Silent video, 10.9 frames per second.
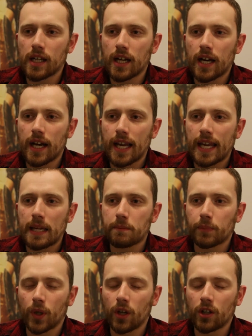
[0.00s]
I
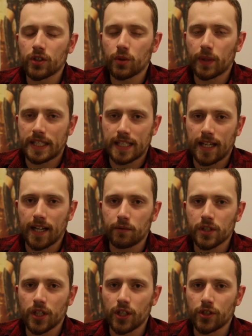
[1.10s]
put on Twitter that I
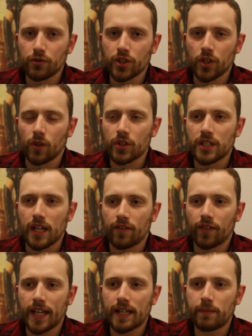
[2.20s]
was going to do solo
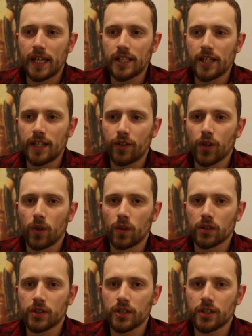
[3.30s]
stuff, I immediately
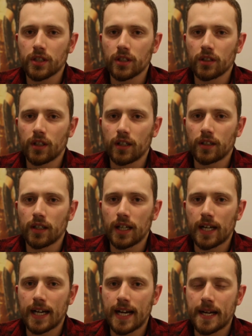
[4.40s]
thought,
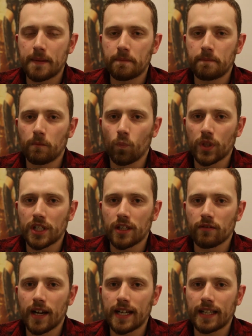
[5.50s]
was it
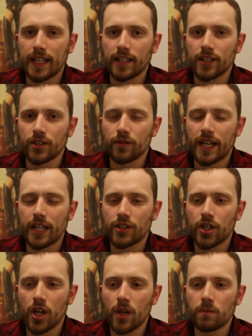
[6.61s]
the right thing to do in
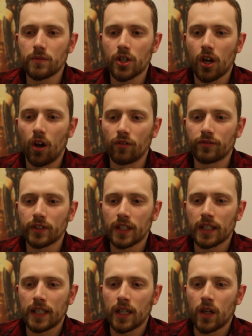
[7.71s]
terms of
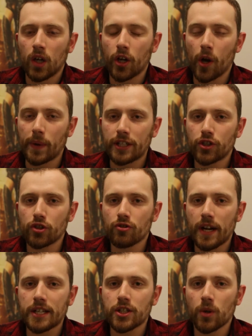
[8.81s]
going
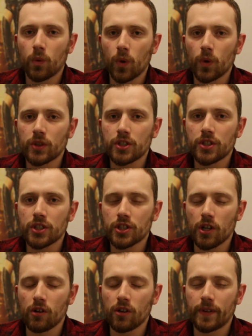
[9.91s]
straight towards
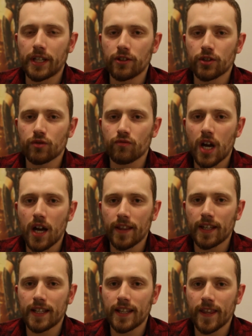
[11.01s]
solo videos
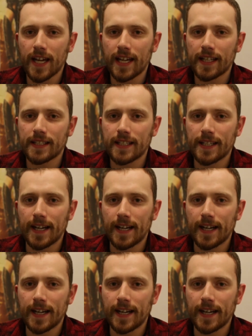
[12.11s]
rather than,